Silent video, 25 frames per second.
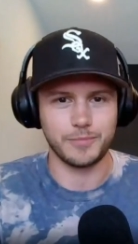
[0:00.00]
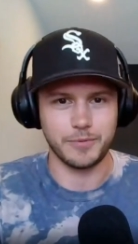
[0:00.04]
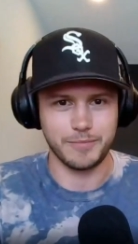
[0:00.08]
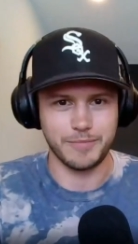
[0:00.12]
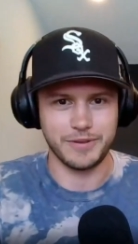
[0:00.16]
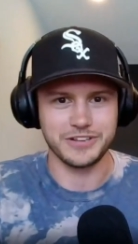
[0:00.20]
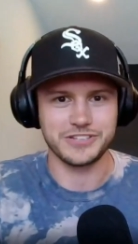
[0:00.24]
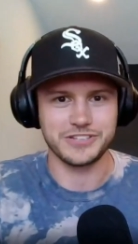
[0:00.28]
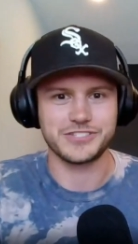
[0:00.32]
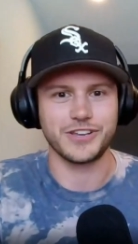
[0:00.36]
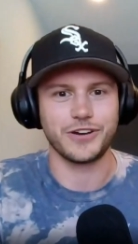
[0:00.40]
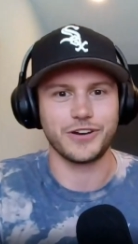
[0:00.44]
up in
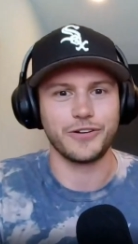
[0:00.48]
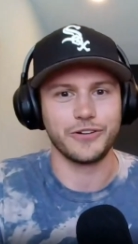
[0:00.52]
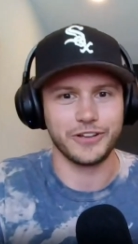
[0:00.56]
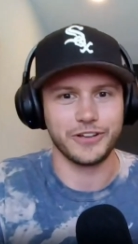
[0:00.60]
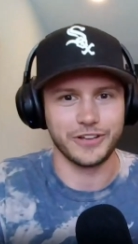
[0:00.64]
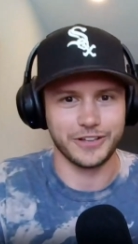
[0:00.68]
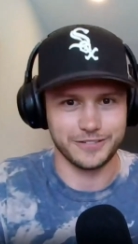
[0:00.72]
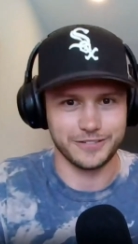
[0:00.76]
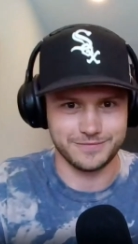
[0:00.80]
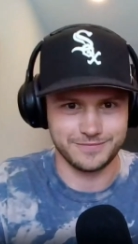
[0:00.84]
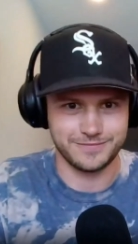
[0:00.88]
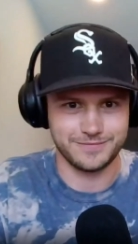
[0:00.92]

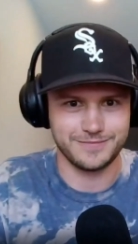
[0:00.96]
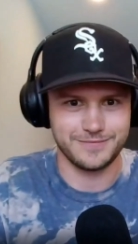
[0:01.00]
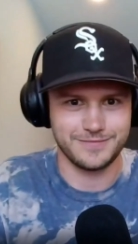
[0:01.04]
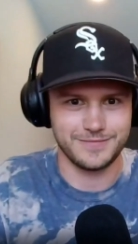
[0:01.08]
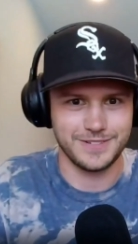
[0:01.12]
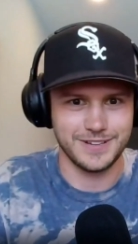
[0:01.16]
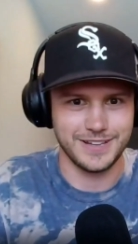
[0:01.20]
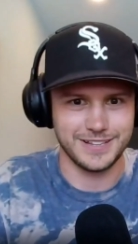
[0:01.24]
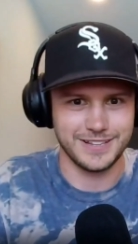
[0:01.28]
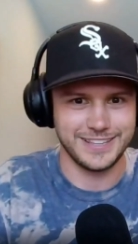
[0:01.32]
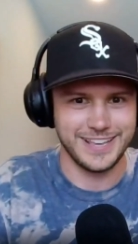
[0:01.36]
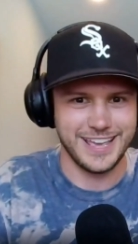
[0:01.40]
Minnesota. Yeah,
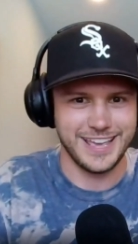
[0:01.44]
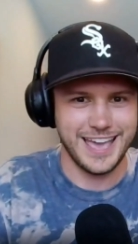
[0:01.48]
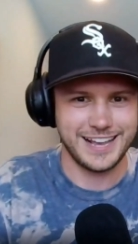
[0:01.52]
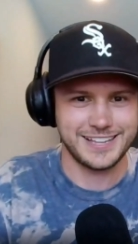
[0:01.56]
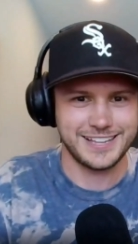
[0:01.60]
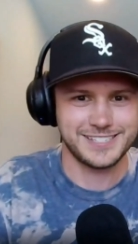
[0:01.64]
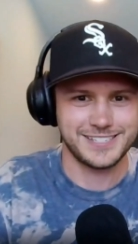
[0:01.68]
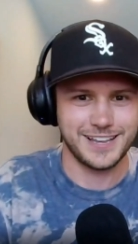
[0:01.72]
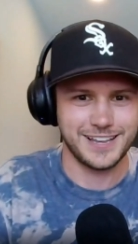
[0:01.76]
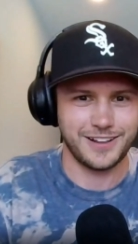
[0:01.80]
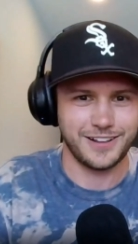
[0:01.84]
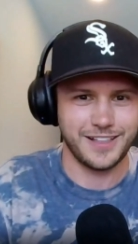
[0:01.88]
at the
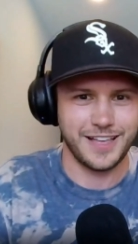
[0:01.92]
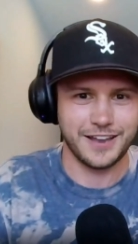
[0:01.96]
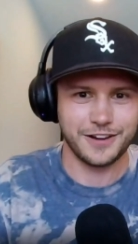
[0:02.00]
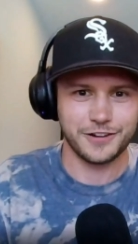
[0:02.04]
exactly. Xcel